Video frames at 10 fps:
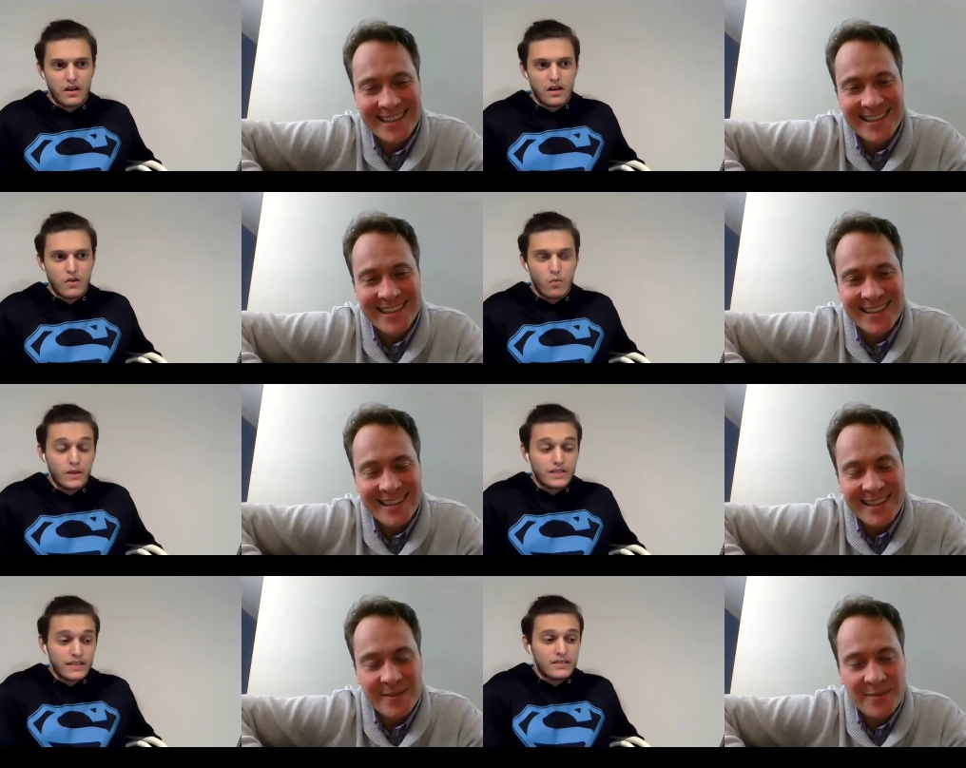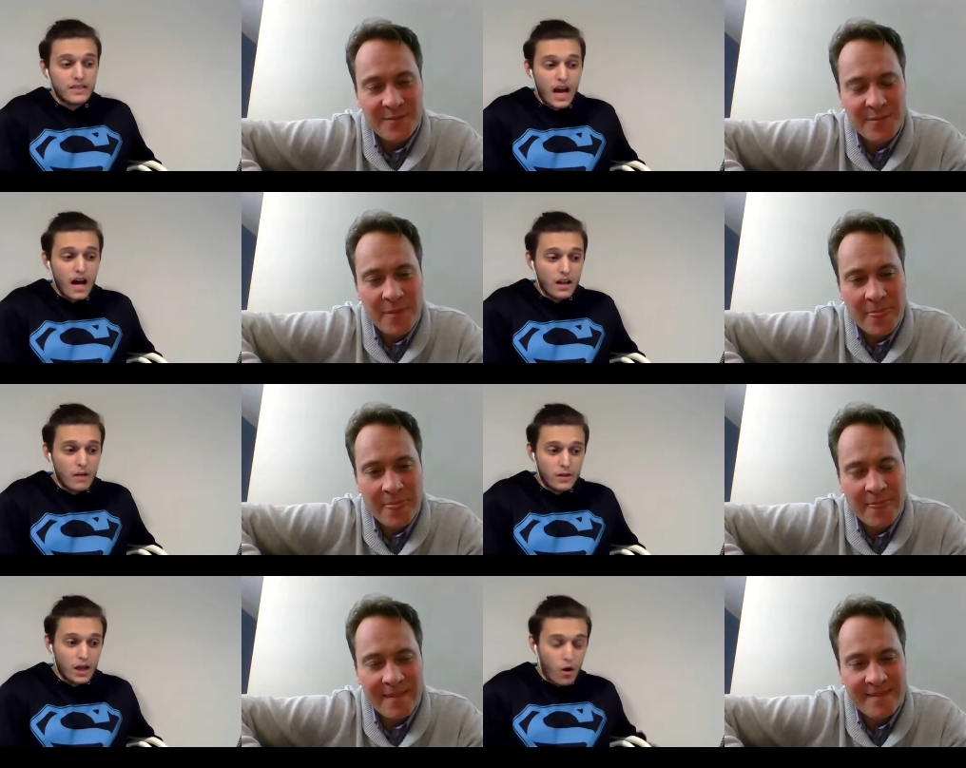Speaker 1: once I see how, I'll be
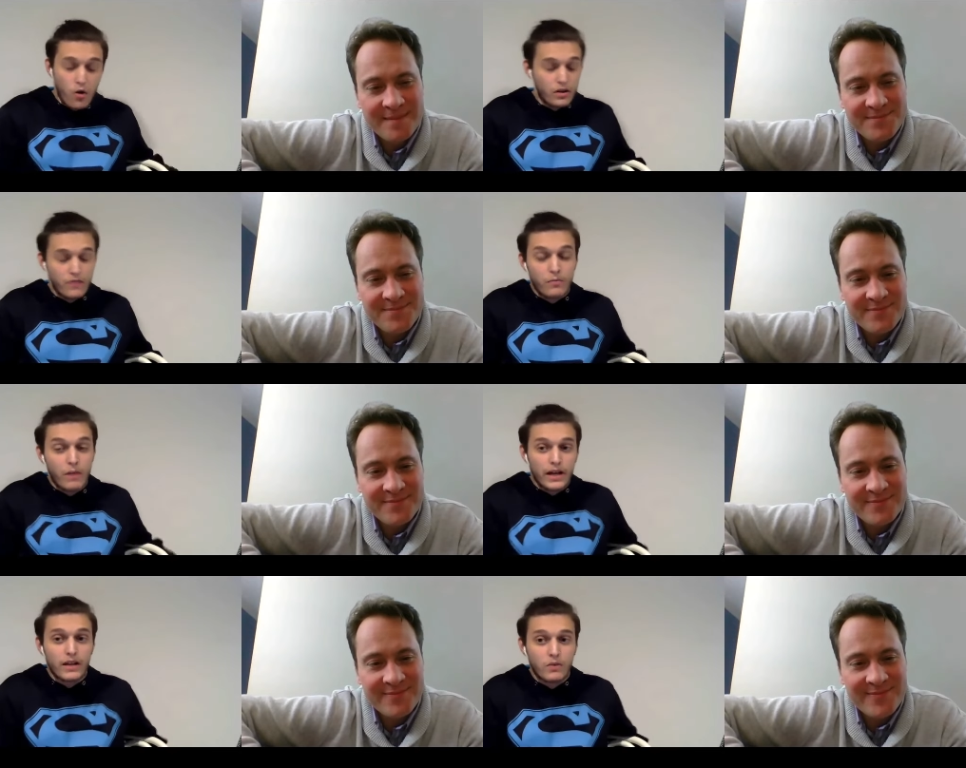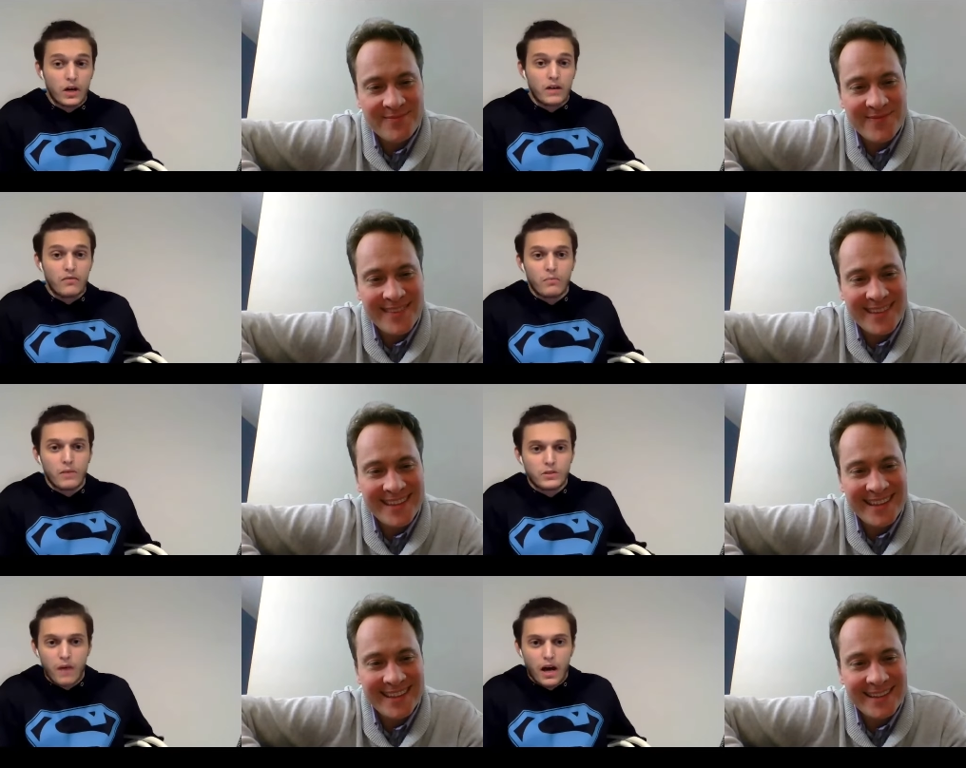like, oh, never mind, I don't want to give up my
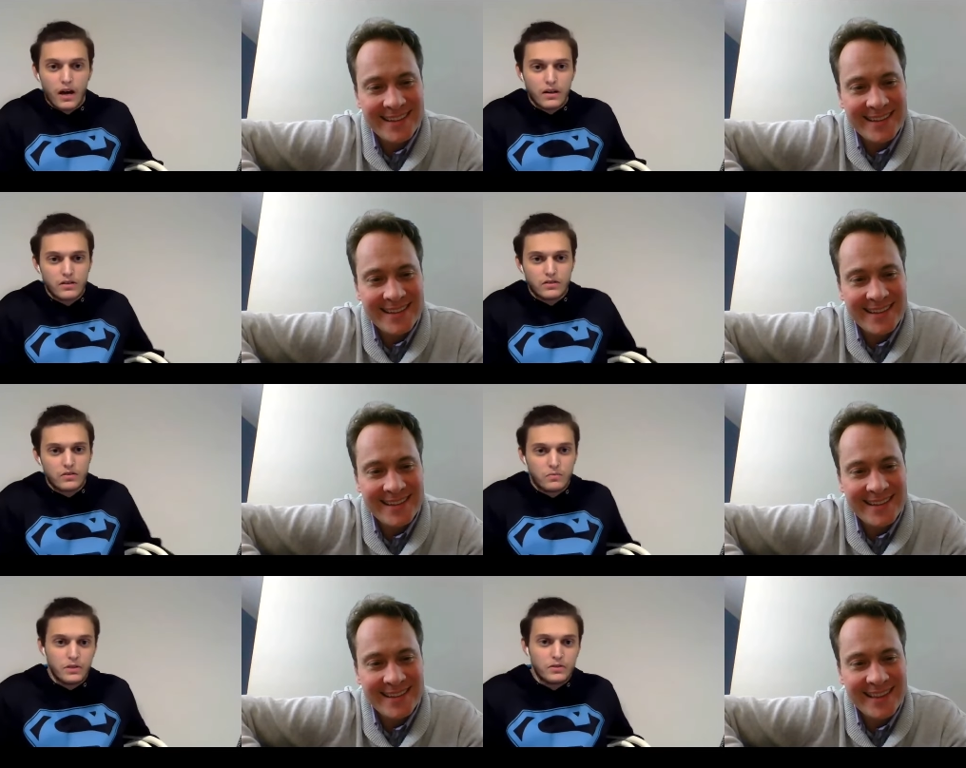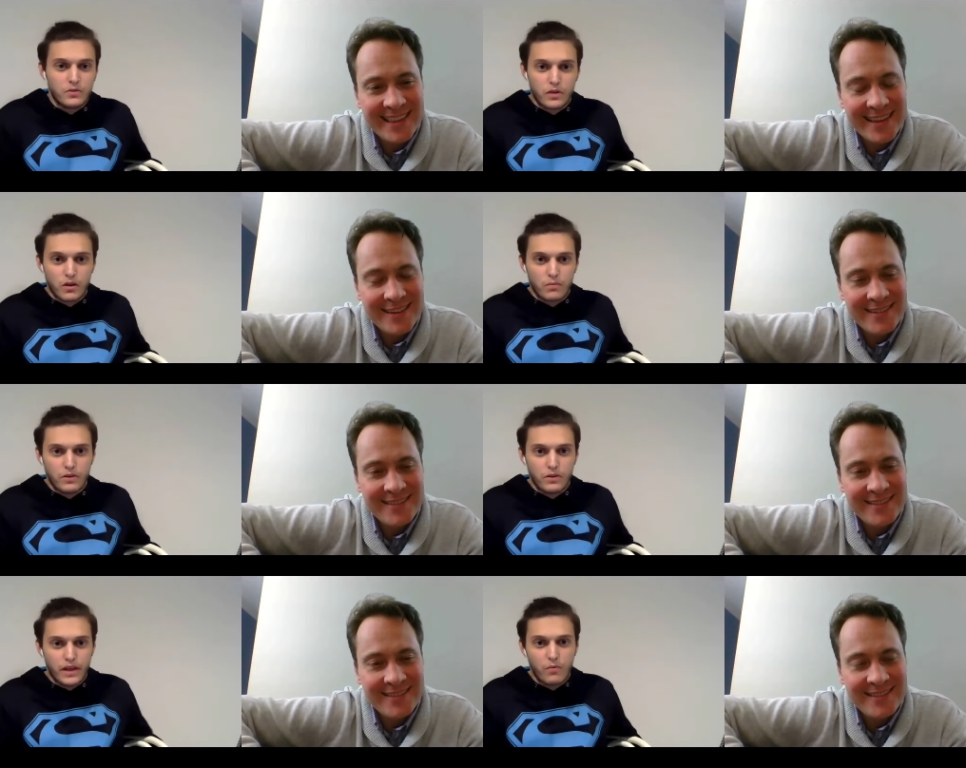spot because it'll be so terrible
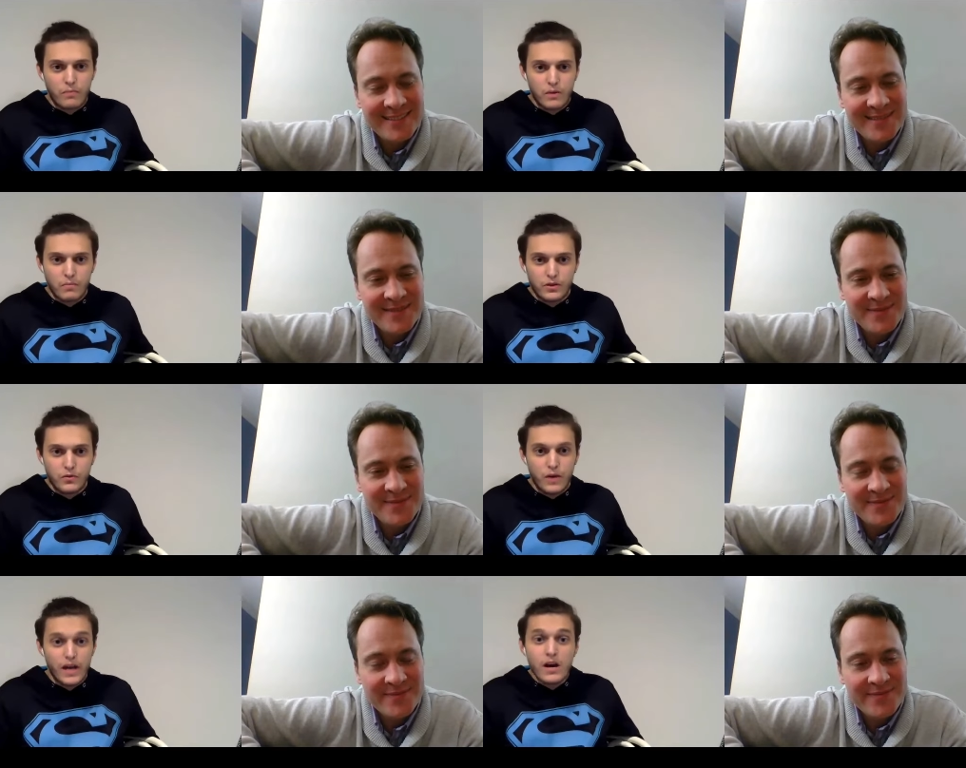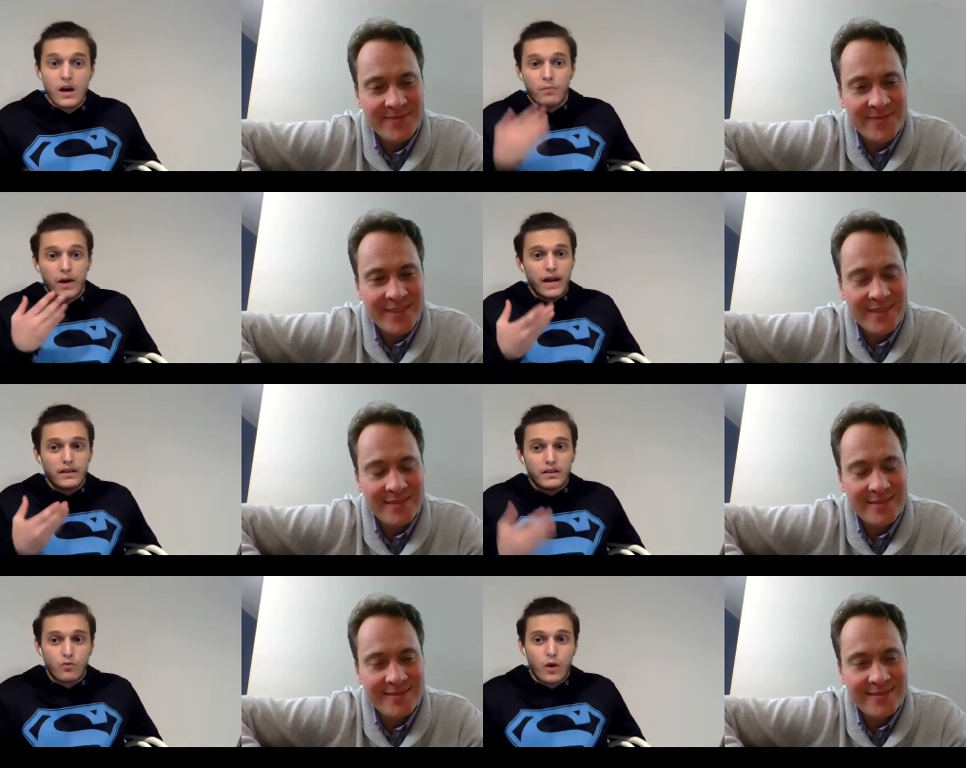that I won't be able to do it. But
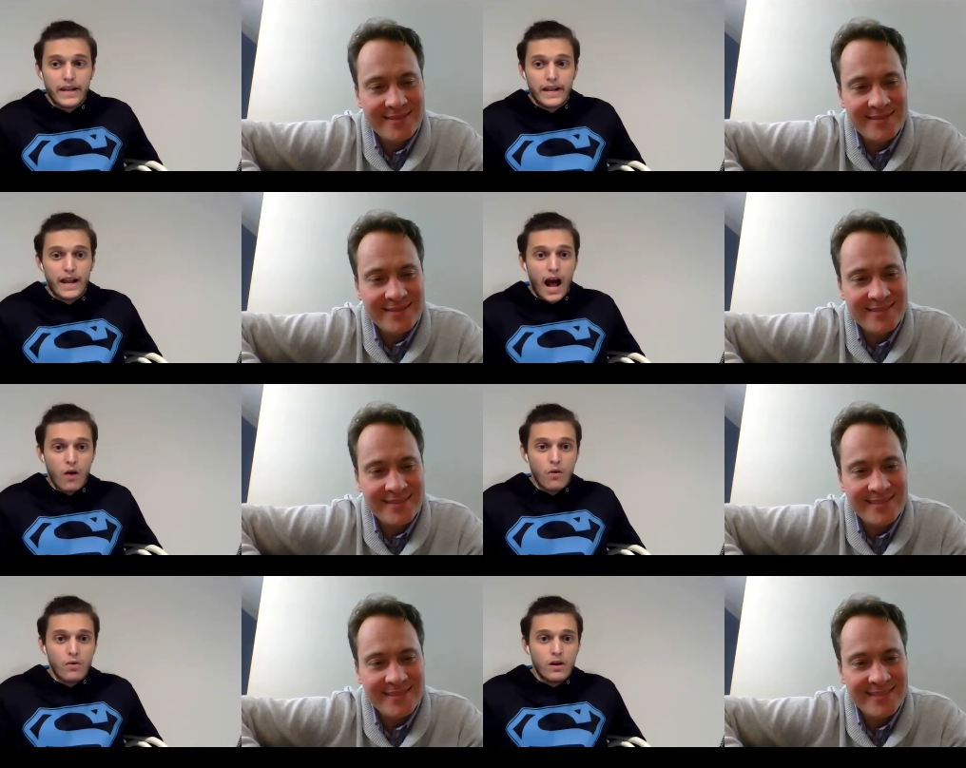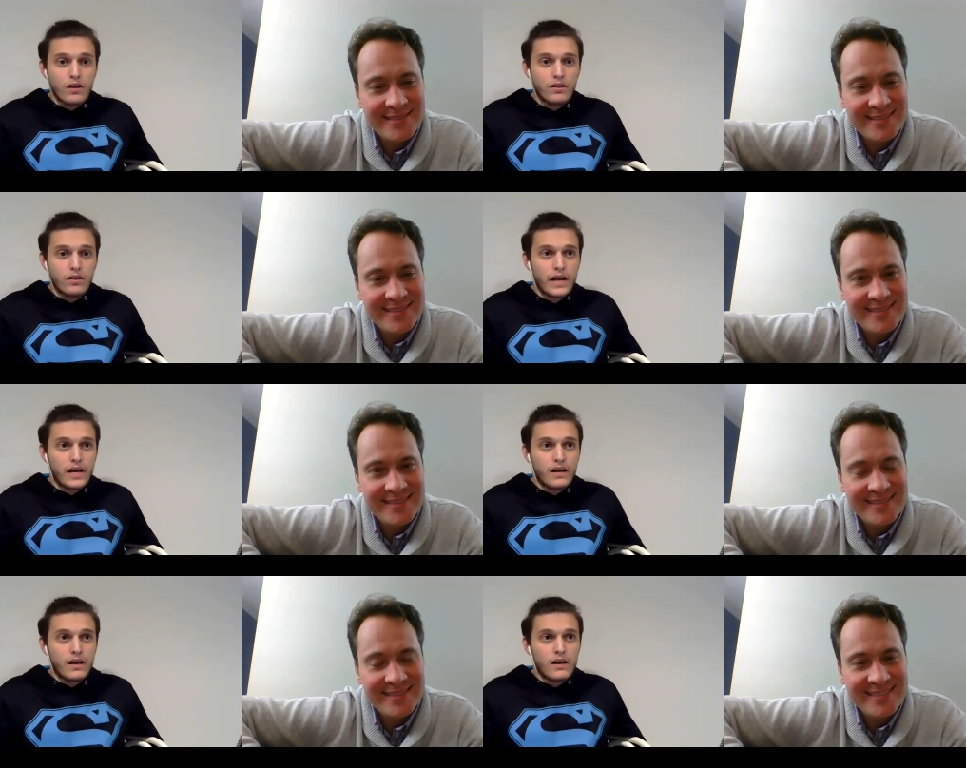right now, like,
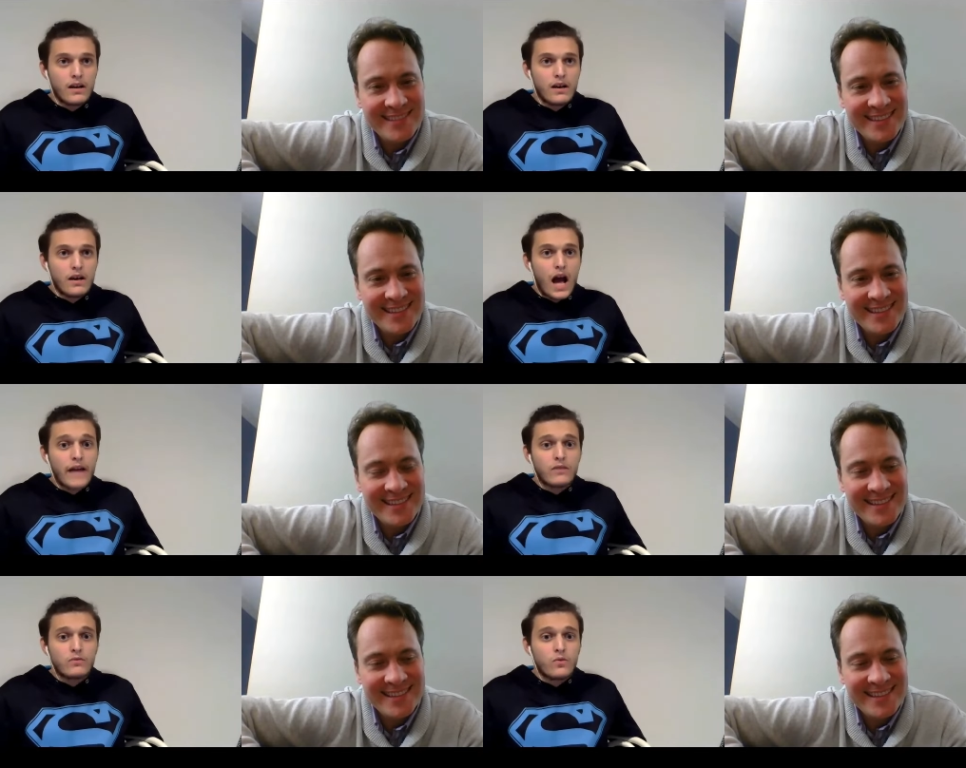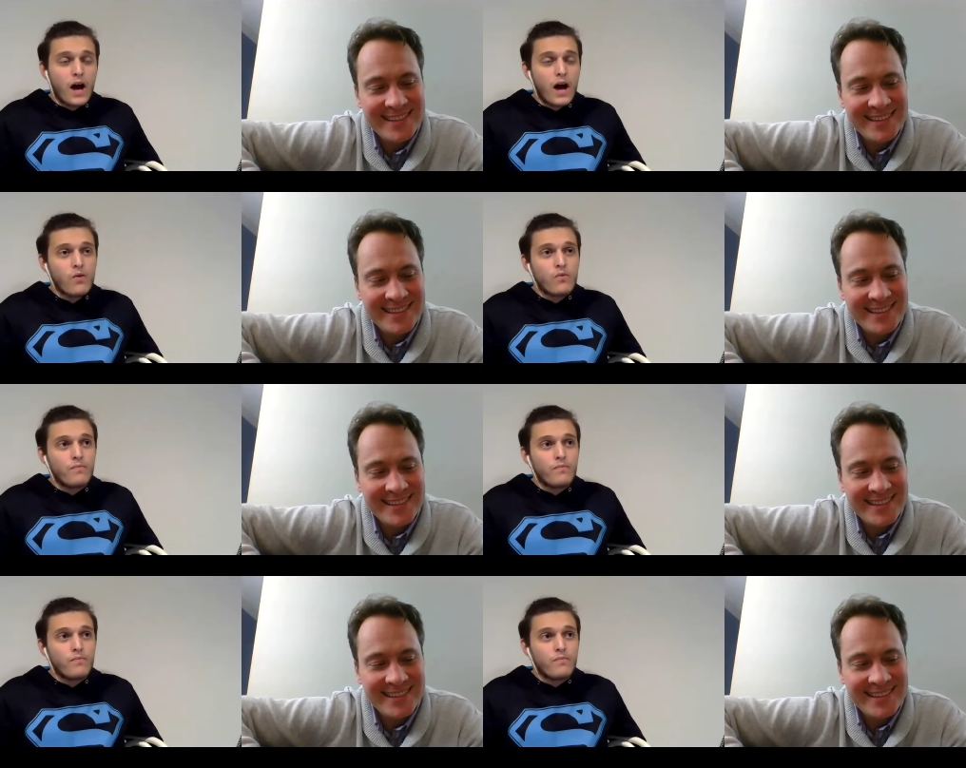I don't know how